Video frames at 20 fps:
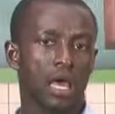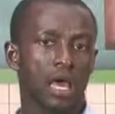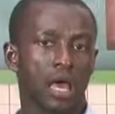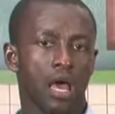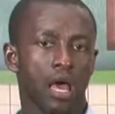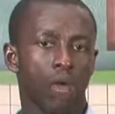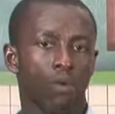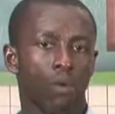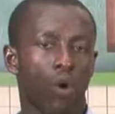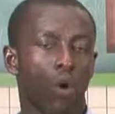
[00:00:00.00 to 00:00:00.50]

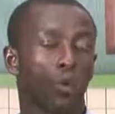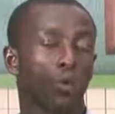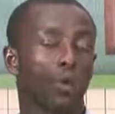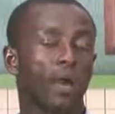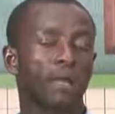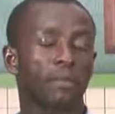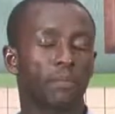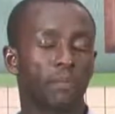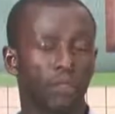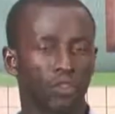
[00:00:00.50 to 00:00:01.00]
um, or
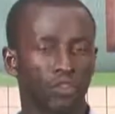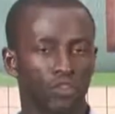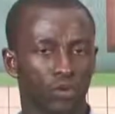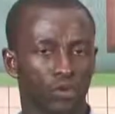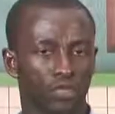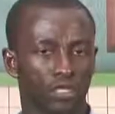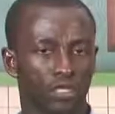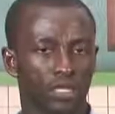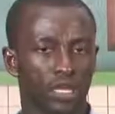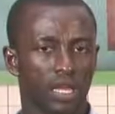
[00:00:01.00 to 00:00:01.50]
work
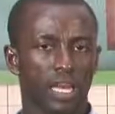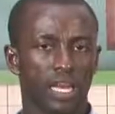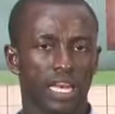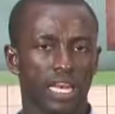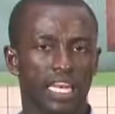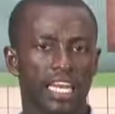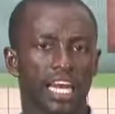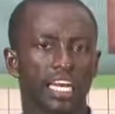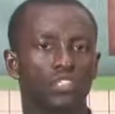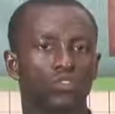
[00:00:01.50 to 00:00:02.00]
methods
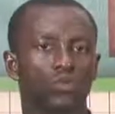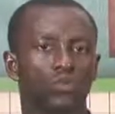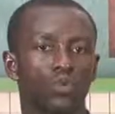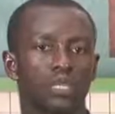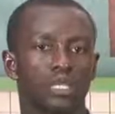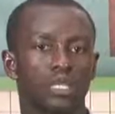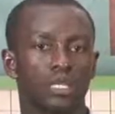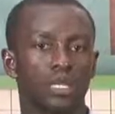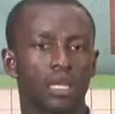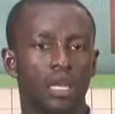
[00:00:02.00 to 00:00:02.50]
that
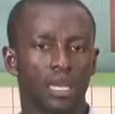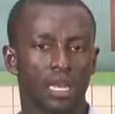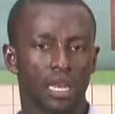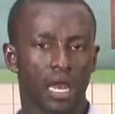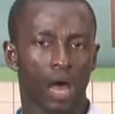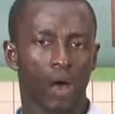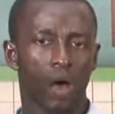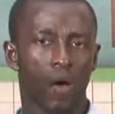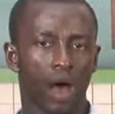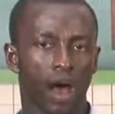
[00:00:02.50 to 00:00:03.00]
we
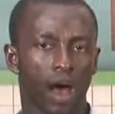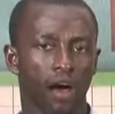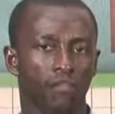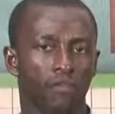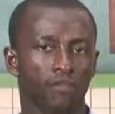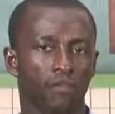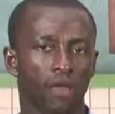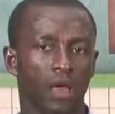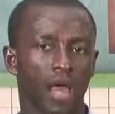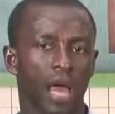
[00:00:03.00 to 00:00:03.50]
now have